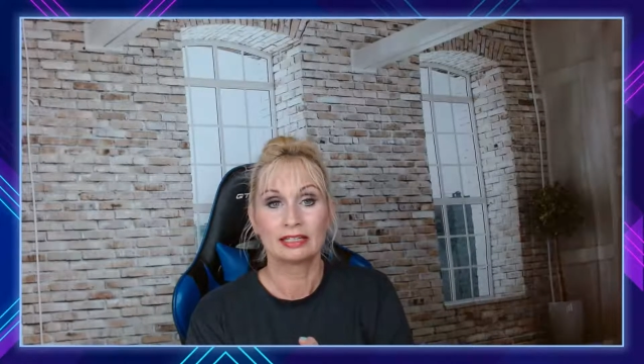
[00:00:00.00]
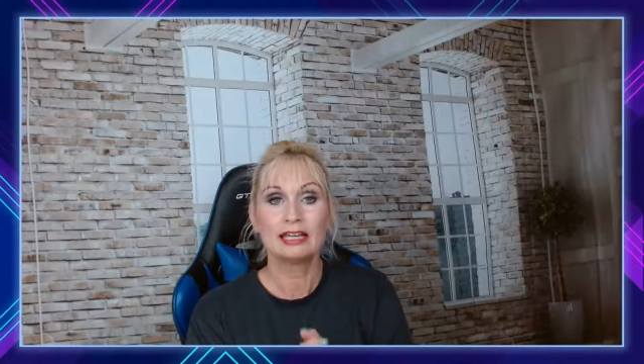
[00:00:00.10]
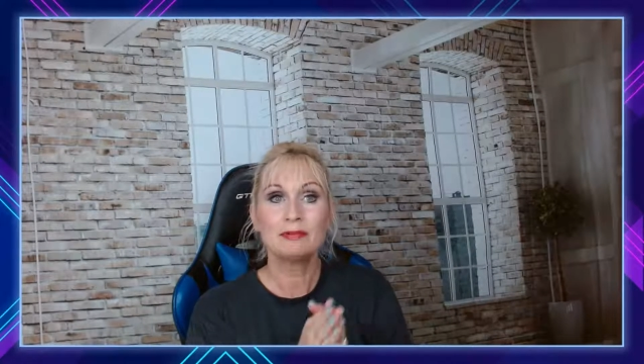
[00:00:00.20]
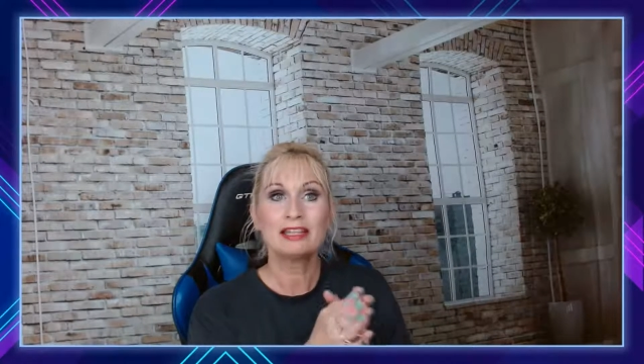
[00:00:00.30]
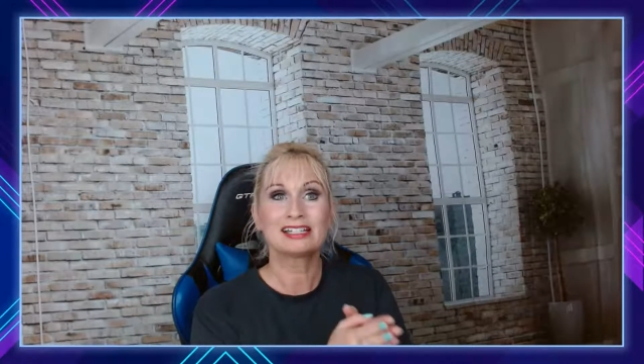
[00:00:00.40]

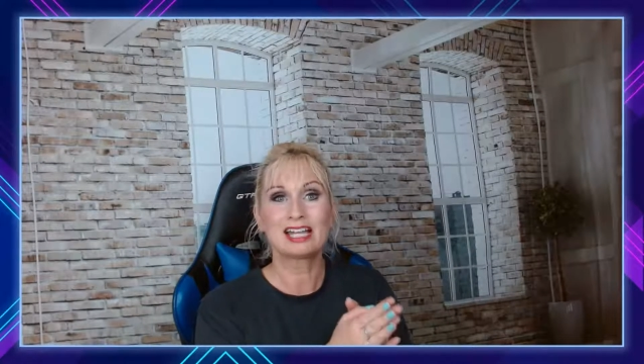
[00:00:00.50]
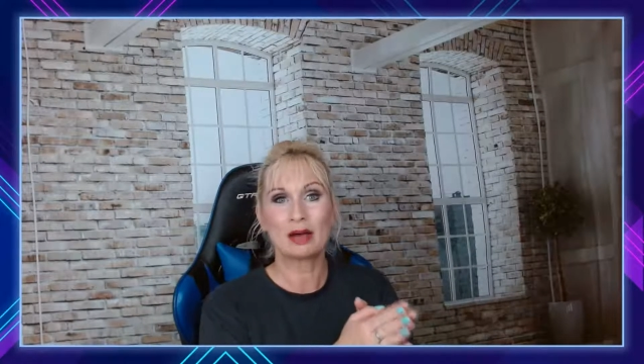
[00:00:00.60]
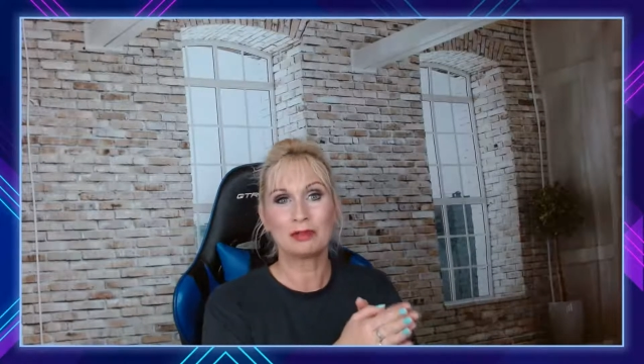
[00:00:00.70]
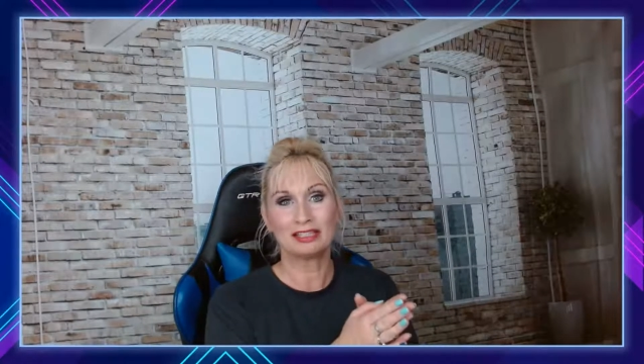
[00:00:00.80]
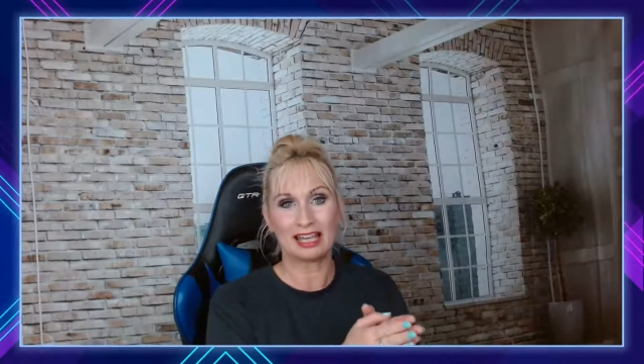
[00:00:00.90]
Keeping the
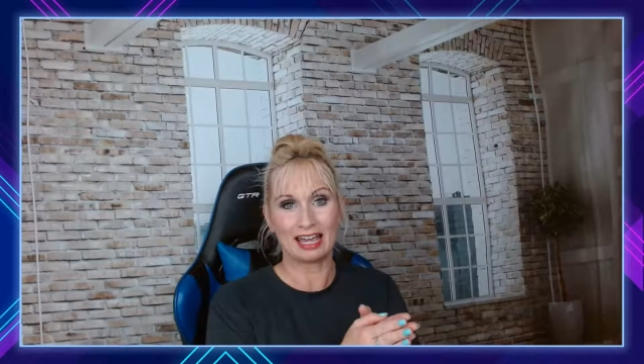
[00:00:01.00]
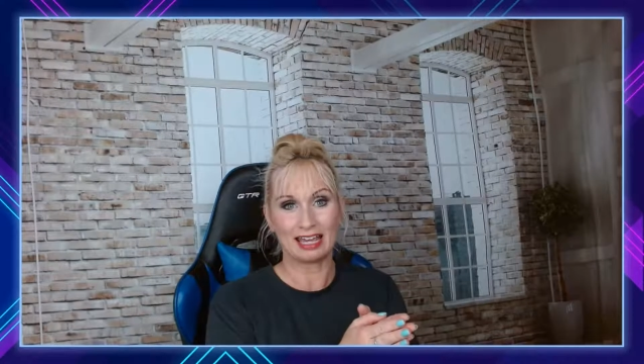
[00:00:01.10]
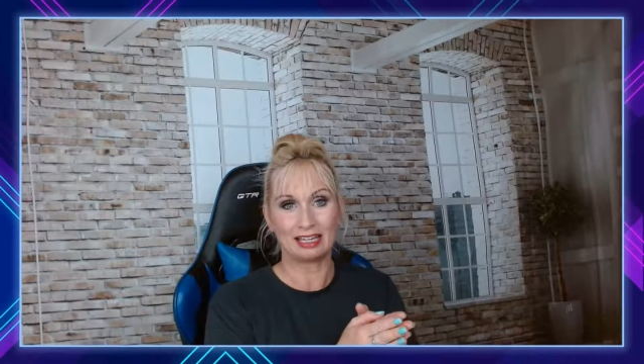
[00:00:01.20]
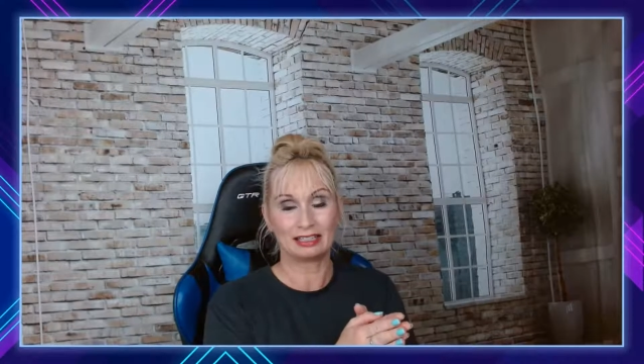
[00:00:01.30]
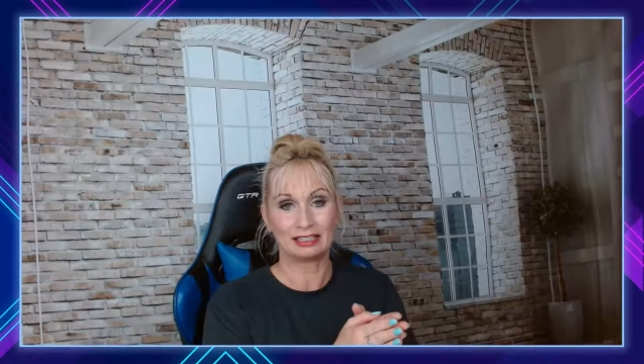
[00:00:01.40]
Sabbath
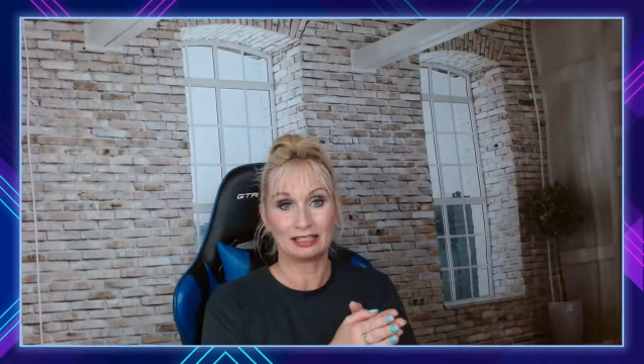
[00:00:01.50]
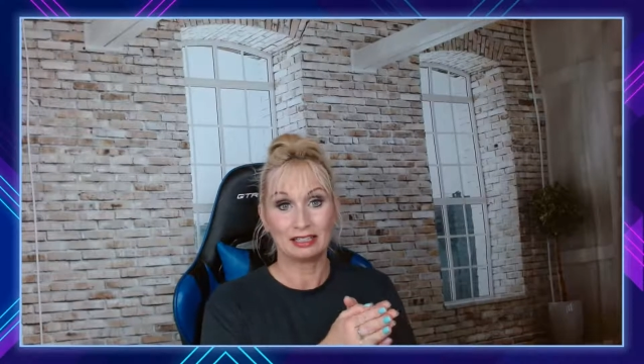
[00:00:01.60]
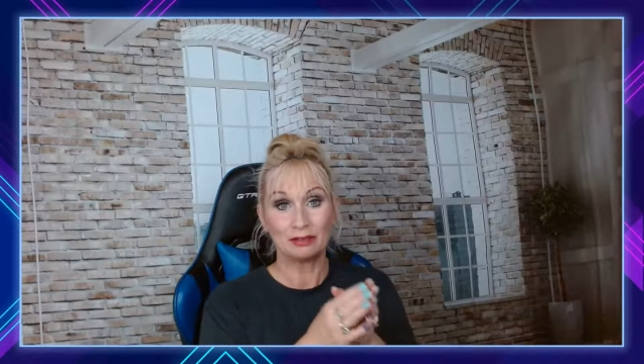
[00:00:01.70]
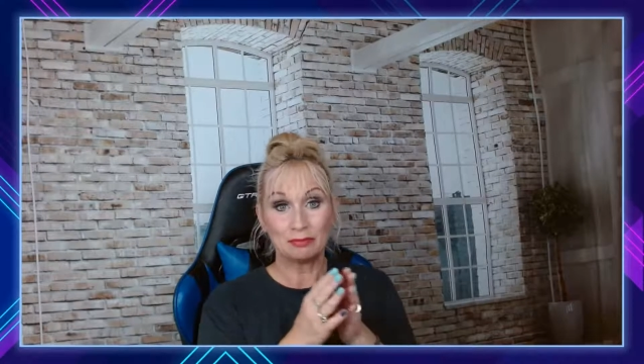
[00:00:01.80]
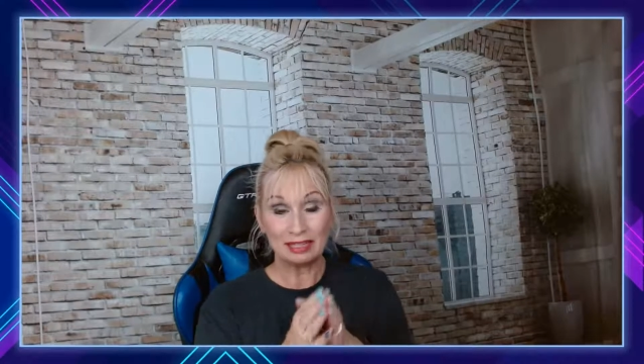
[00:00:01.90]
day
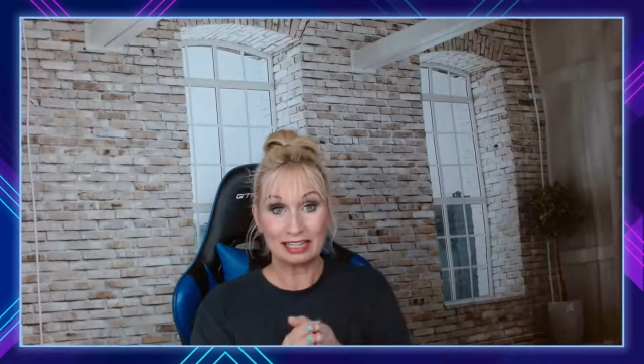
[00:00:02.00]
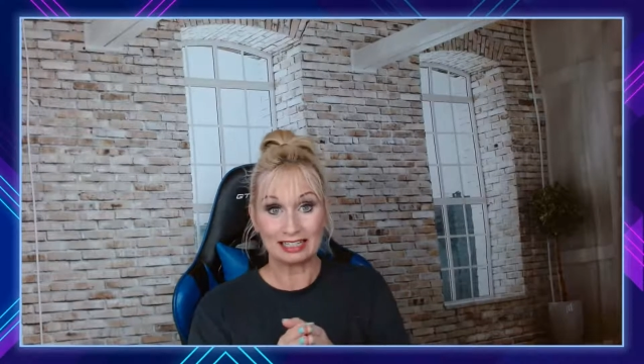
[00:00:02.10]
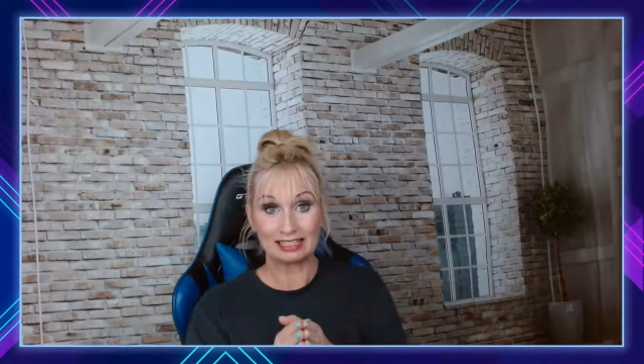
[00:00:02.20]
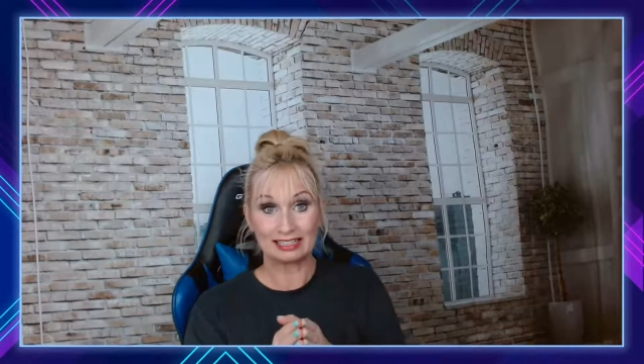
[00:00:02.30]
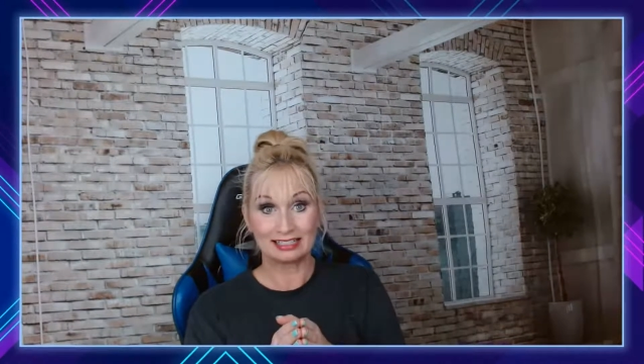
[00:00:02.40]

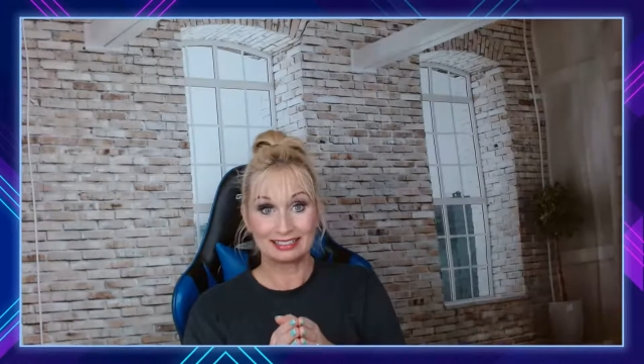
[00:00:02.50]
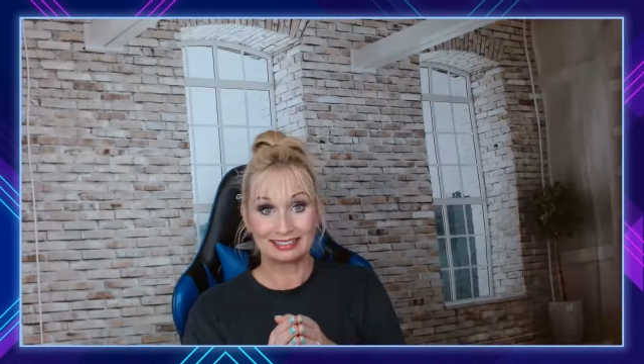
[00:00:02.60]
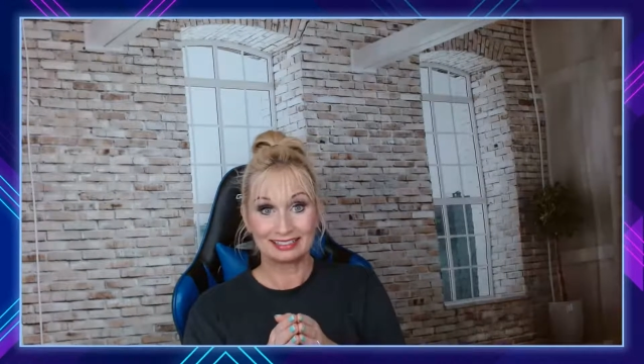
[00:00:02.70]
means